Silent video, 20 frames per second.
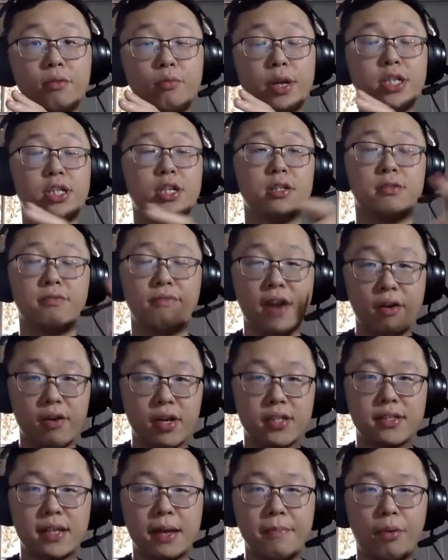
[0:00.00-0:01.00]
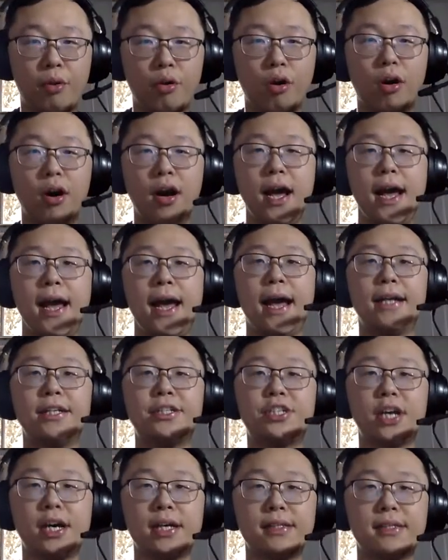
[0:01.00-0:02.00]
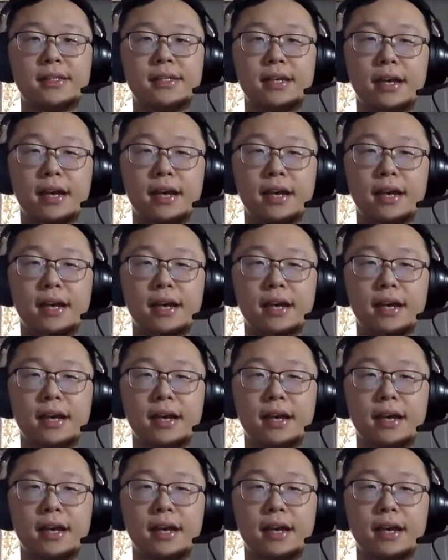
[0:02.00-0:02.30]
which is very simple and just